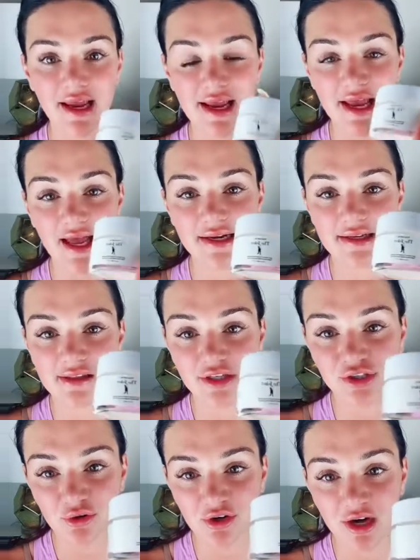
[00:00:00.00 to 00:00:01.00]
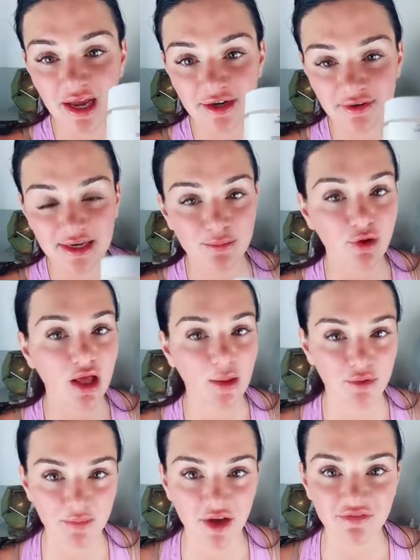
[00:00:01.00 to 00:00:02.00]
and the Joker eye cream will help
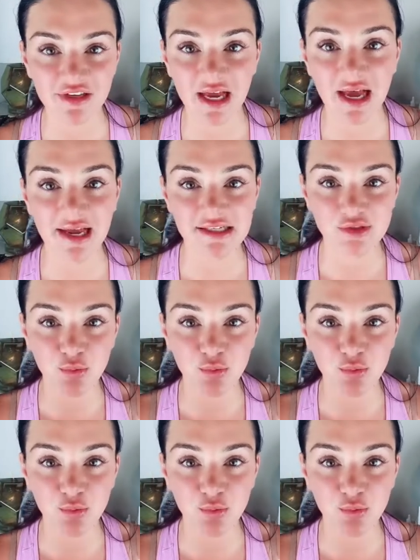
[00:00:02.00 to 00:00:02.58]
with puffy eyes.